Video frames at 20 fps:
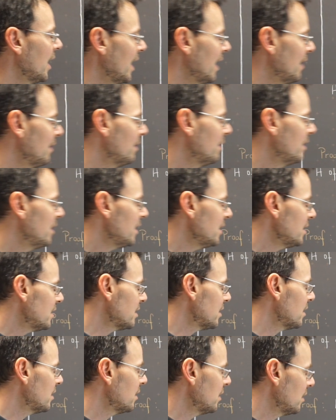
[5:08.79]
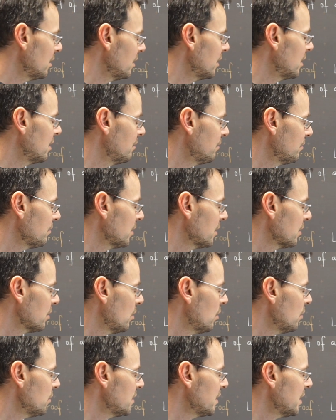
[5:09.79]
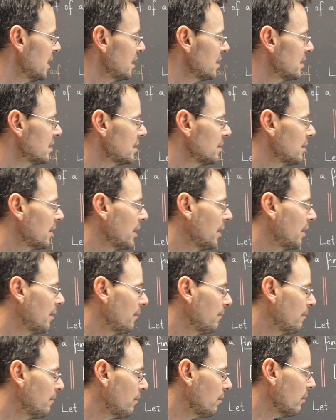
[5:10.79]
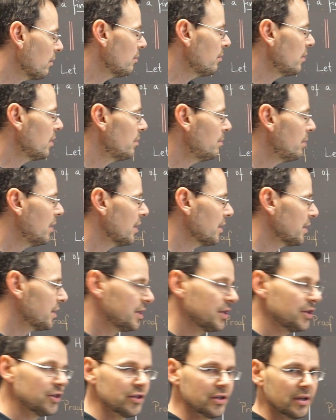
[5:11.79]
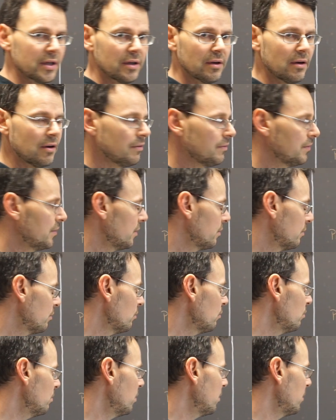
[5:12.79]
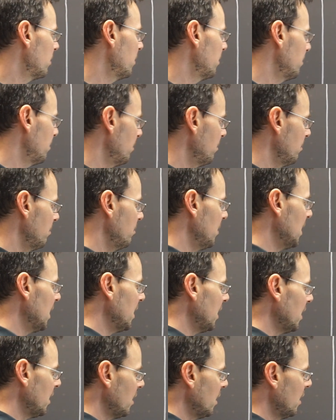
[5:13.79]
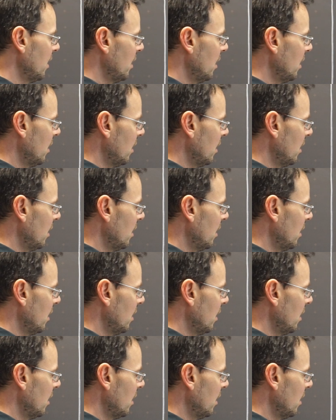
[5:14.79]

And these different cosets form a partition of the group, meaning